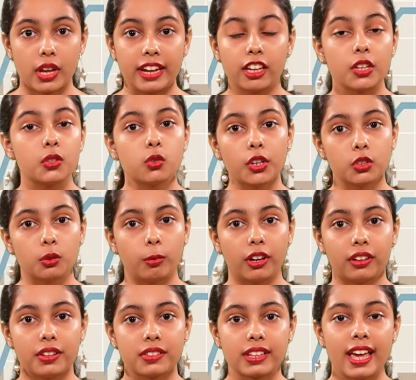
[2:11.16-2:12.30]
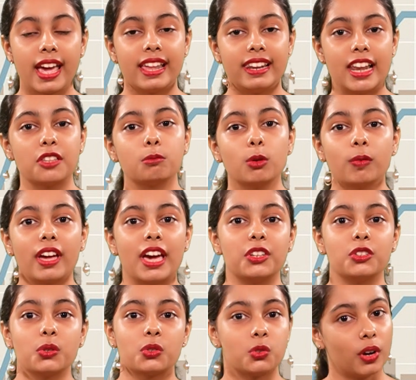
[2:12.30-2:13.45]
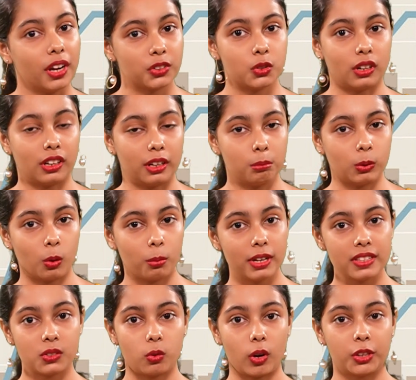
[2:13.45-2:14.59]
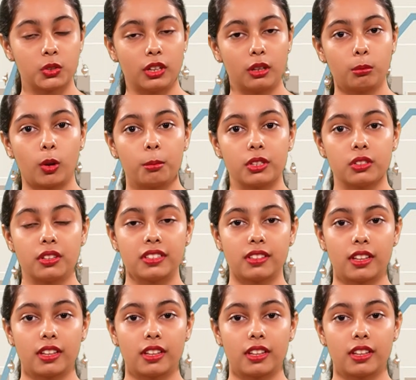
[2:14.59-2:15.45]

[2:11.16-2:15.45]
and construction workers. Let's move ahead to structural unemployment. And structural unemployment is